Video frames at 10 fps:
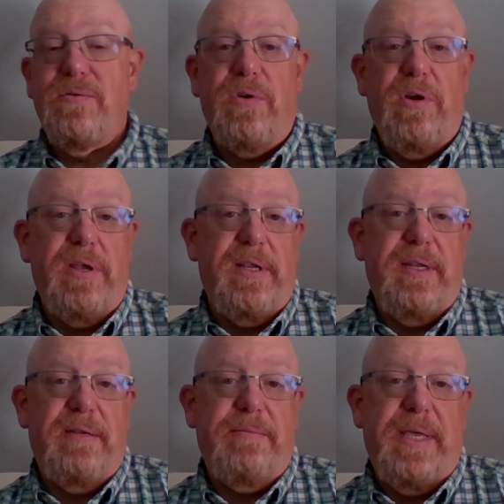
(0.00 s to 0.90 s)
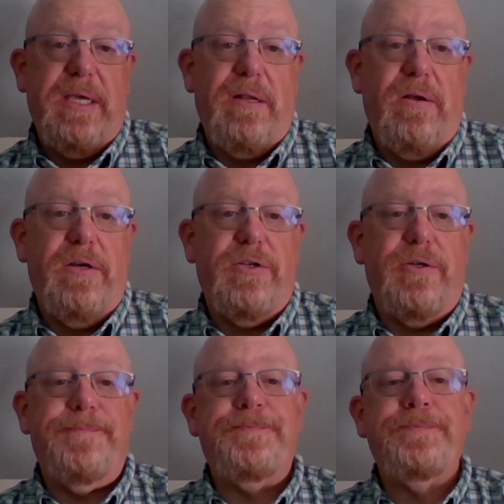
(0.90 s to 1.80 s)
or you're going to need to make it larger.